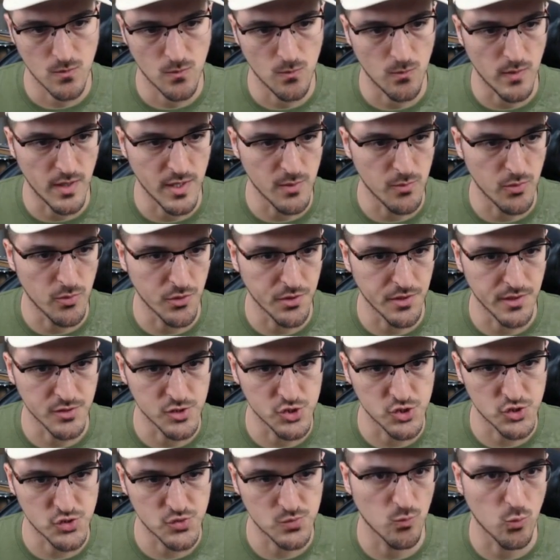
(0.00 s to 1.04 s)
My opponent
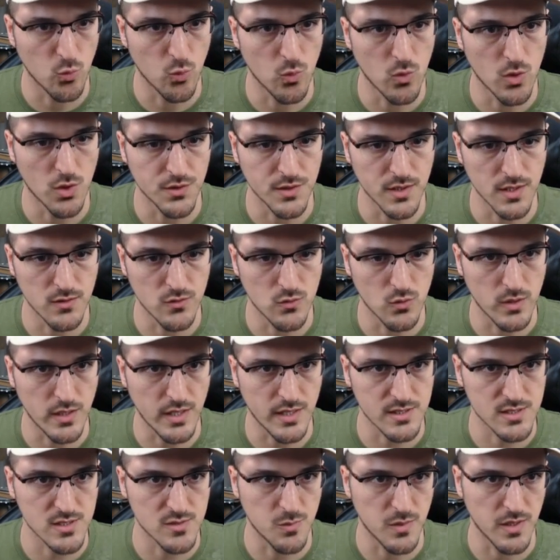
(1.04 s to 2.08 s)
just won't get to
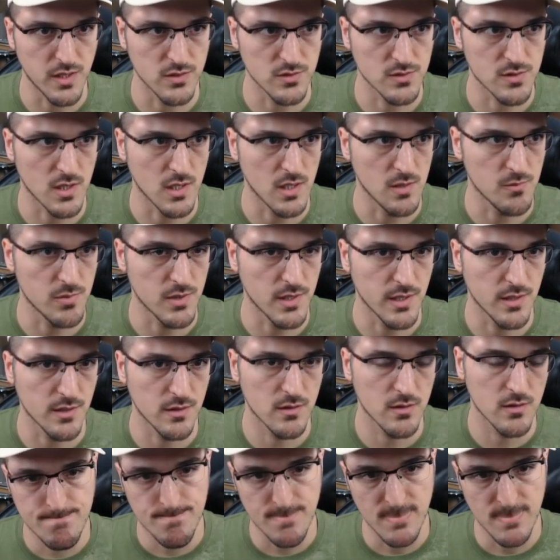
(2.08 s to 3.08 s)
cast spells game plan.